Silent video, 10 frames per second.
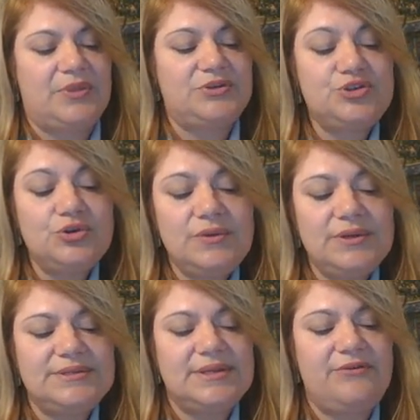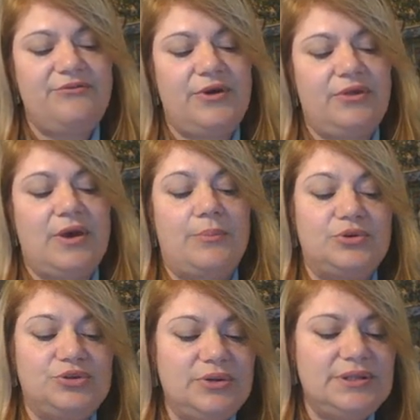students have the
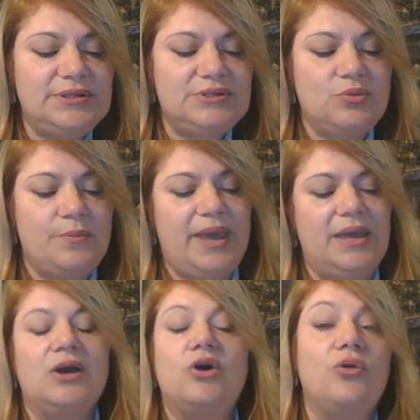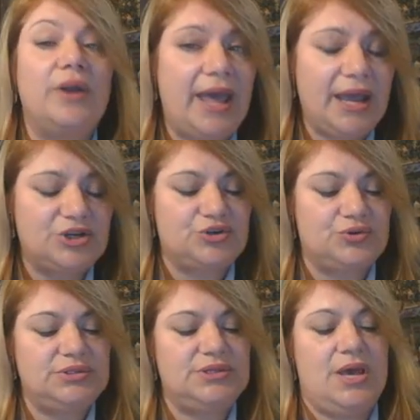opportunities to make
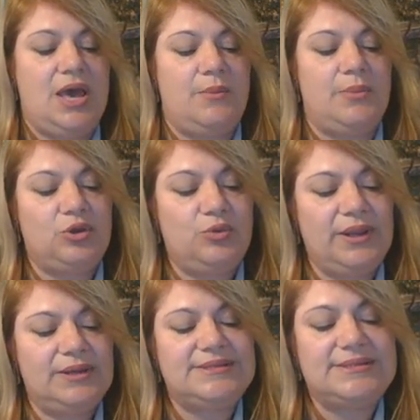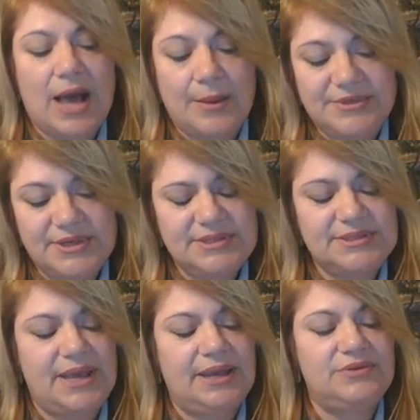connections between
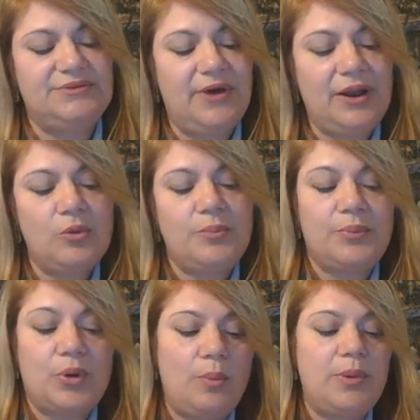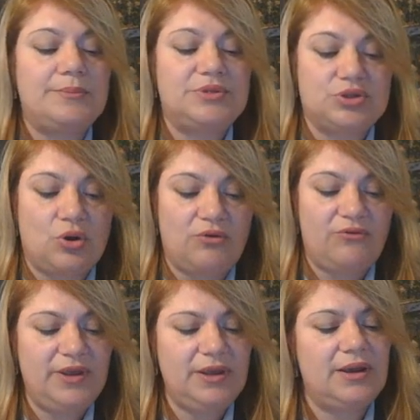subjects and develop
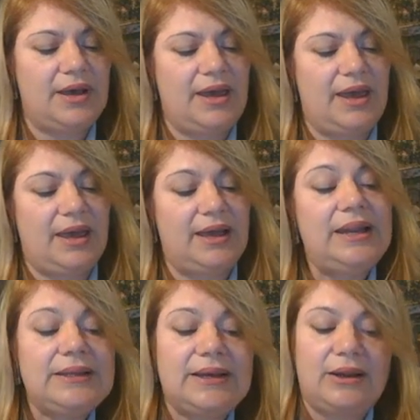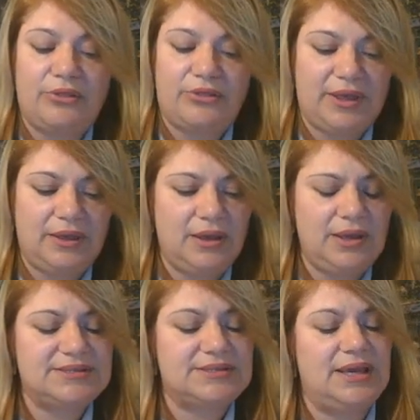problem-solving, critical
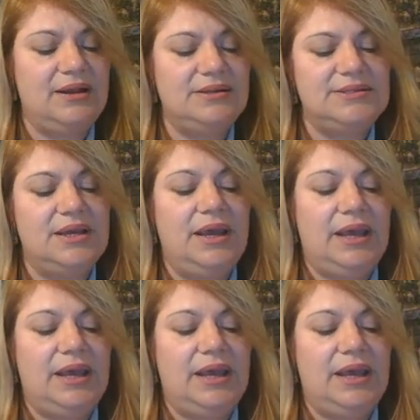thinking skills,